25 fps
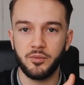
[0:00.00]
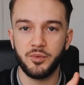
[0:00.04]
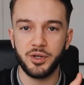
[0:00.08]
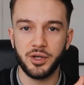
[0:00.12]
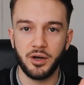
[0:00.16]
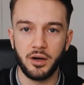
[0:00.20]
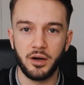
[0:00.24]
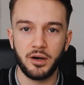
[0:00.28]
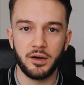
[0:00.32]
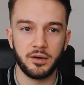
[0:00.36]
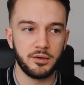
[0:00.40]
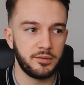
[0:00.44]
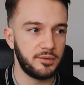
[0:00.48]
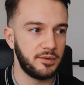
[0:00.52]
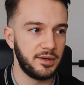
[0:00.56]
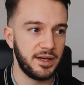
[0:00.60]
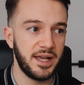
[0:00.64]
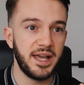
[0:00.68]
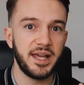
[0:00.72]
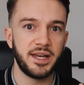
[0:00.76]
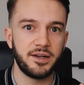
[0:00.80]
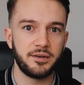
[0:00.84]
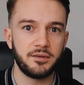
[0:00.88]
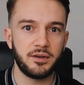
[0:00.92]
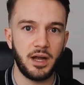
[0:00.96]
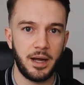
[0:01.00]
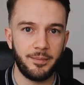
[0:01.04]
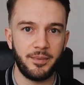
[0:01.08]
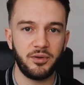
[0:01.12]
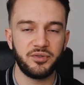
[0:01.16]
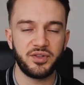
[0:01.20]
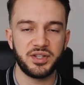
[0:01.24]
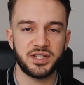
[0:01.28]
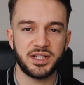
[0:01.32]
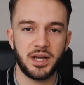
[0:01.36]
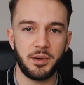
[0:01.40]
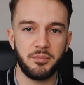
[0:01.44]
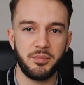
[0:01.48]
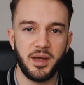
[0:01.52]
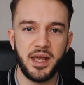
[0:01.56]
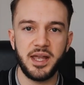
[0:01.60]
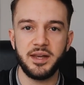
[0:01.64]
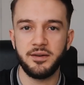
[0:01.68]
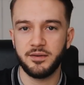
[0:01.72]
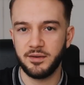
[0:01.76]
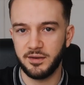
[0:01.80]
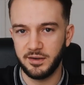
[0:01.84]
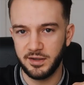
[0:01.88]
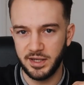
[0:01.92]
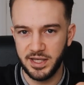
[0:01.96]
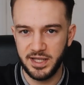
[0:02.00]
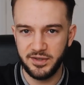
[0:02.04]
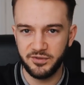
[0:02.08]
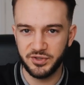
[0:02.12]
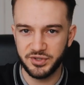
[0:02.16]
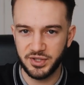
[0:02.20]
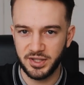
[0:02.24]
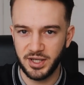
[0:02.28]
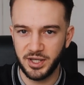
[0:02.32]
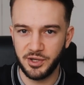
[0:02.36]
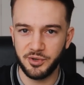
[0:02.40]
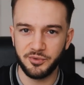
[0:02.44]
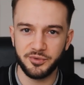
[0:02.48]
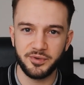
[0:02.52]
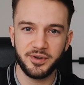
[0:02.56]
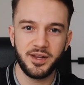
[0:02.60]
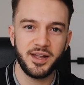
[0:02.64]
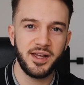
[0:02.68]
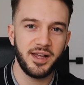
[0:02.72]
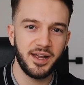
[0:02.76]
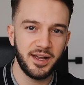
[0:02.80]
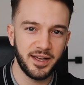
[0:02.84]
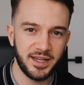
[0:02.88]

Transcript: we are learning about this campaign, leave us alone,